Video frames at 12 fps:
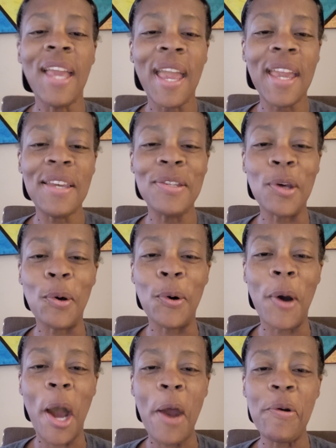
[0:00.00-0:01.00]
Hey,
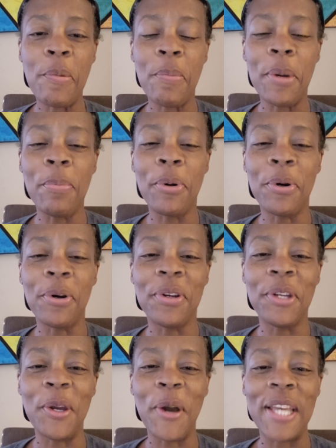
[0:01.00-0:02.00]
so I remember,
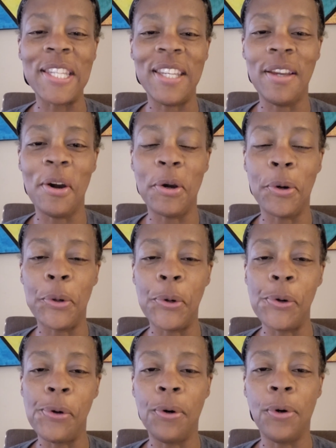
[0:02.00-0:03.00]
you know, as a young
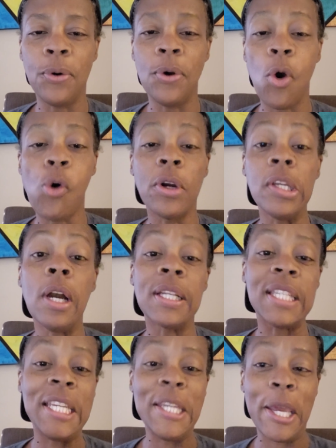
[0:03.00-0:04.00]
girl or a young
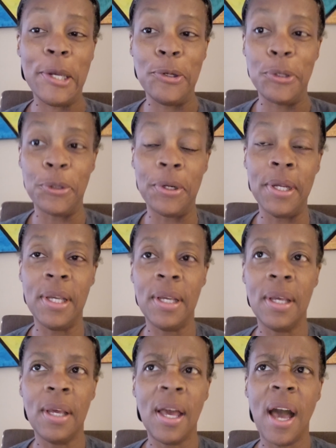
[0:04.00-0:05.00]
teenager,
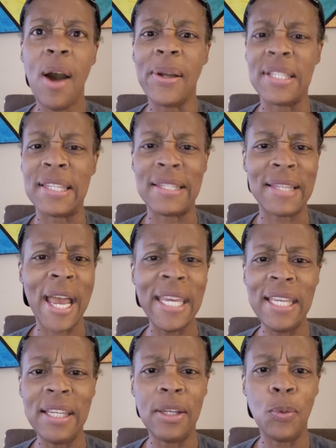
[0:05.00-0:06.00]
how
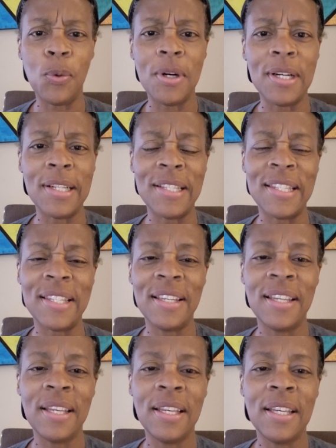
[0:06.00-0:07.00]
exciting it was
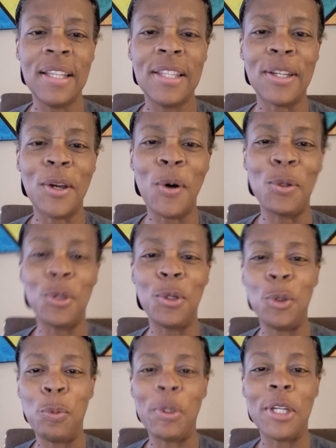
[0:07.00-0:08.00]
to go
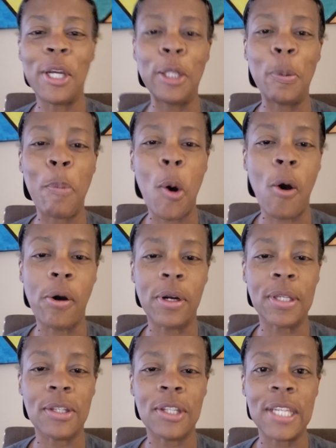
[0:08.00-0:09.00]
to particular
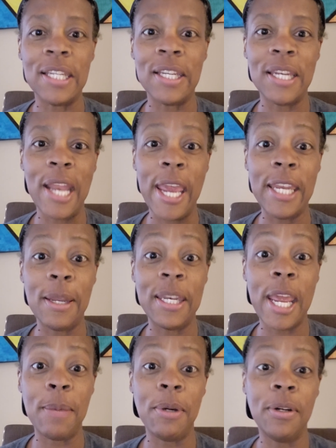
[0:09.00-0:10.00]
parts in the, in the
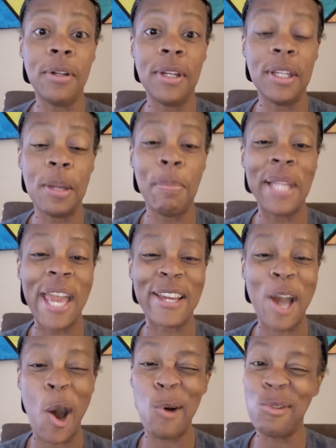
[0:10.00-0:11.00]
neighborhood in the black
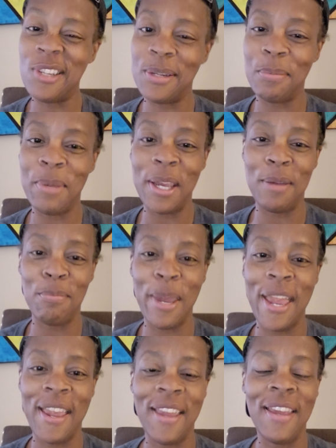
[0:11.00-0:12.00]
culture,
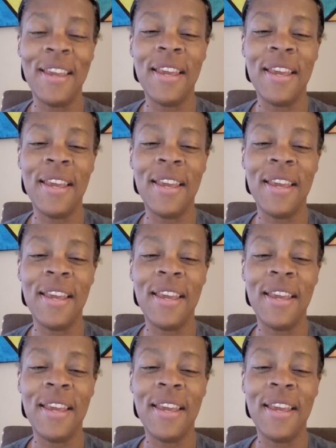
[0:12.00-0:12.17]
baby.